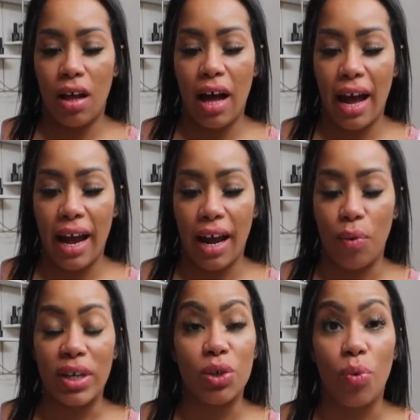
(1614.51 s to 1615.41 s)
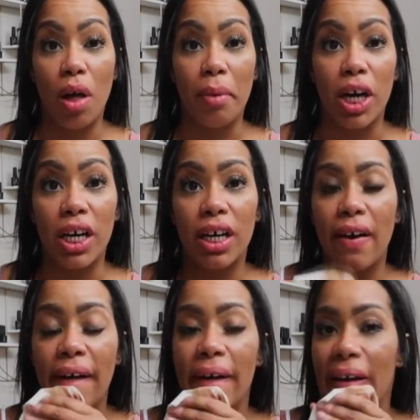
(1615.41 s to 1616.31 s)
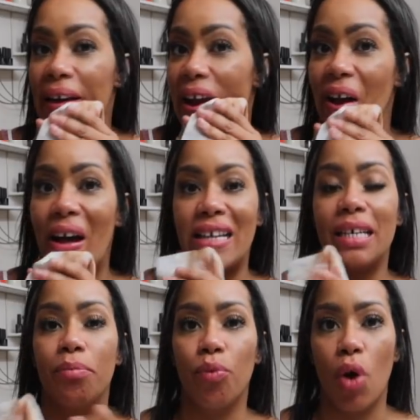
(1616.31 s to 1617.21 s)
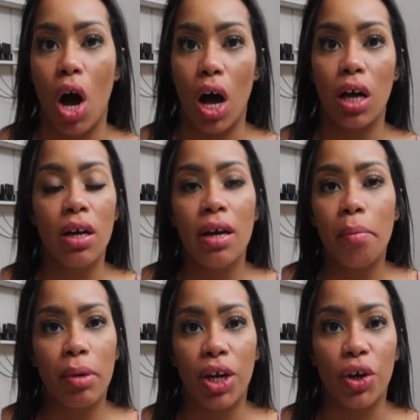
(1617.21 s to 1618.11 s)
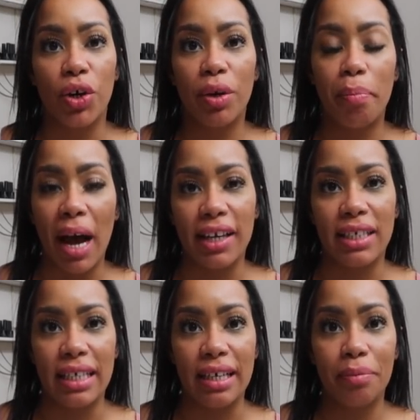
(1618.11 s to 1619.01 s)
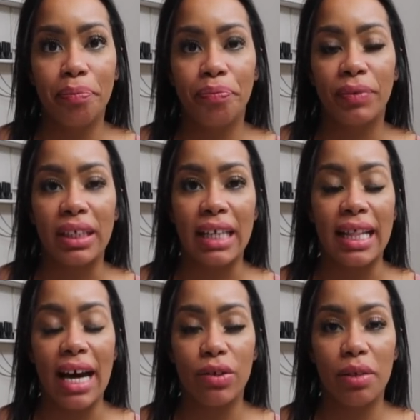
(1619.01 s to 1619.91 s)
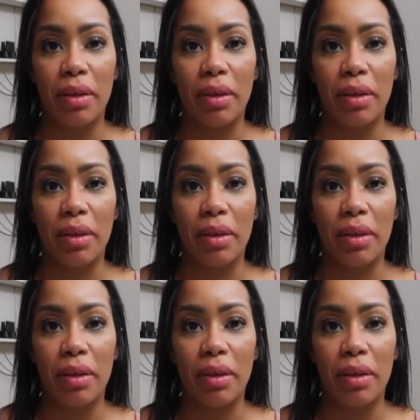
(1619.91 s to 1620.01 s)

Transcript: I went to Walmart and I got some raw pure biotin, ten thousand